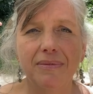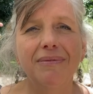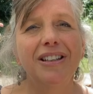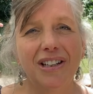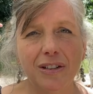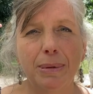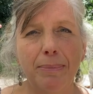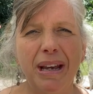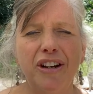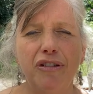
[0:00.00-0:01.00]
you'd have to be a
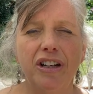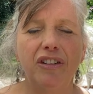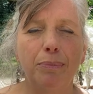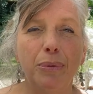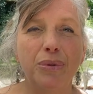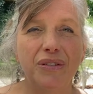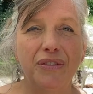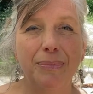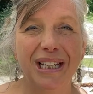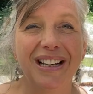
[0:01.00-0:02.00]
Patreon supporter for
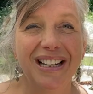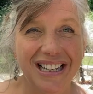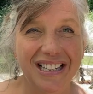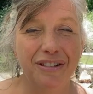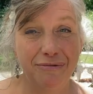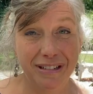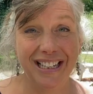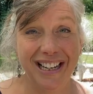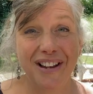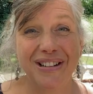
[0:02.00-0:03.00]
me to really
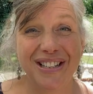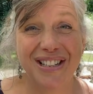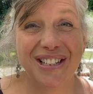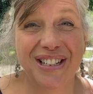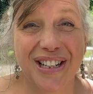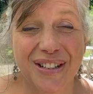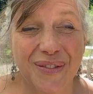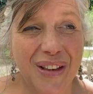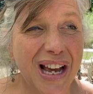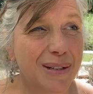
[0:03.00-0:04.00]
go into the details of
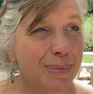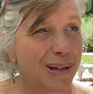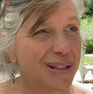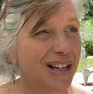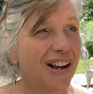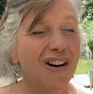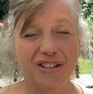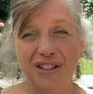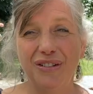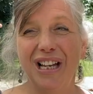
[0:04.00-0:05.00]
that because I can't
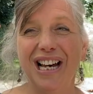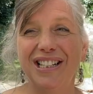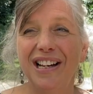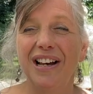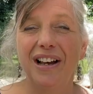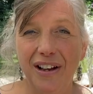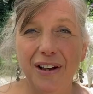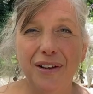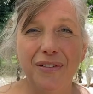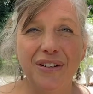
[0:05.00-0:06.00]
do that
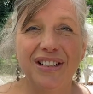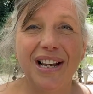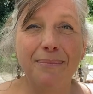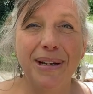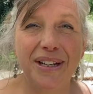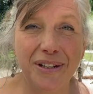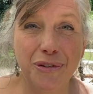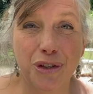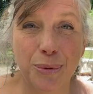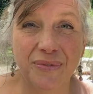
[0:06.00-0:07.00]
over a 10 minute
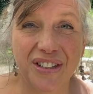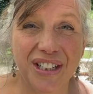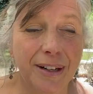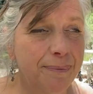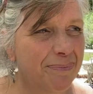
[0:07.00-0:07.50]
YouTube video.